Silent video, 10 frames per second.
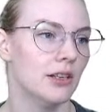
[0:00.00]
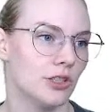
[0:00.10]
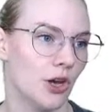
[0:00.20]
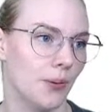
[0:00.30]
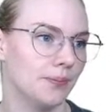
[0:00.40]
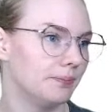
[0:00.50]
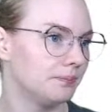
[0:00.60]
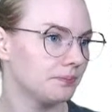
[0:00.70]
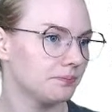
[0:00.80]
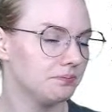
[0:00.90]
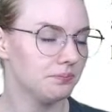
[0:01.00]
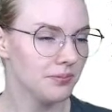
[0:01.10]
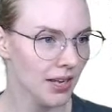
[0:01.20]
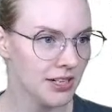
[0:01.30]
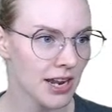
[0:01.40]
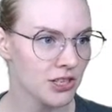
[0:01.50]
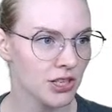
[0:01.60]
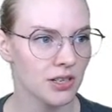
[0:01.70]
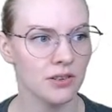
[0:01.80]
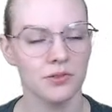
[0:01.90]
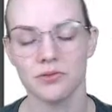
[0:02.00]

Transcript: So attention,